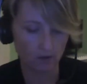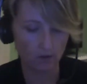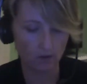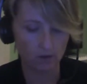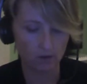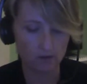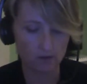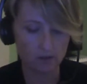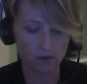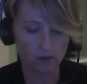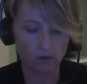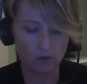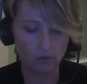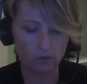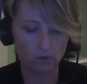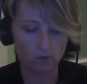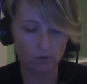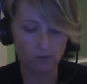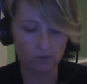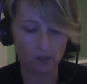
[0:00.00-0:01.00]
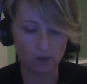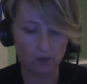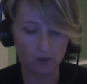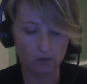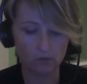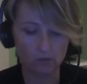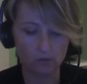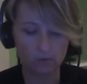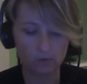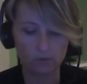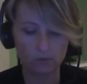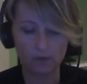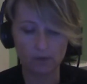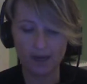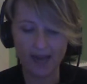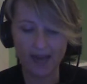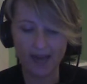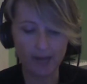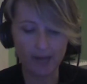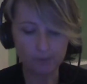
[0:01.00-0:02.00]
So, you know, I
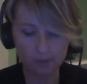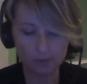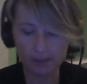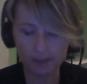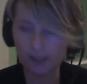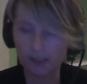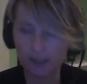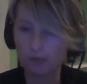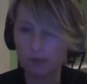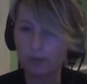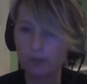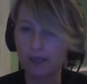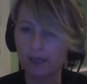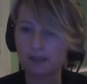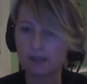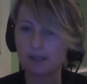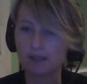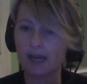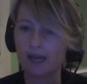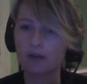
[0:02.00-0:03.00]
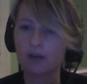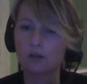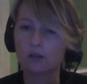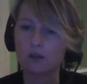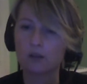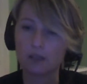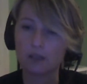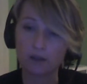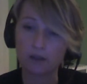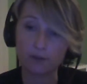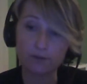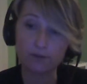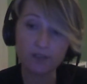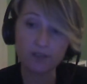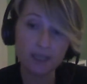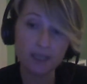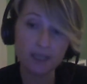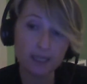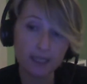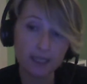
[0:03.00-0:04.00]
helped them a little bit. I said, how do you think they're
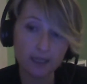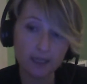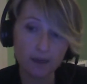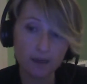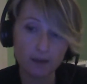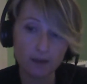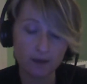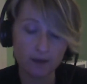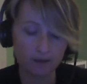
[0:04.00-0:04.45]
feeling?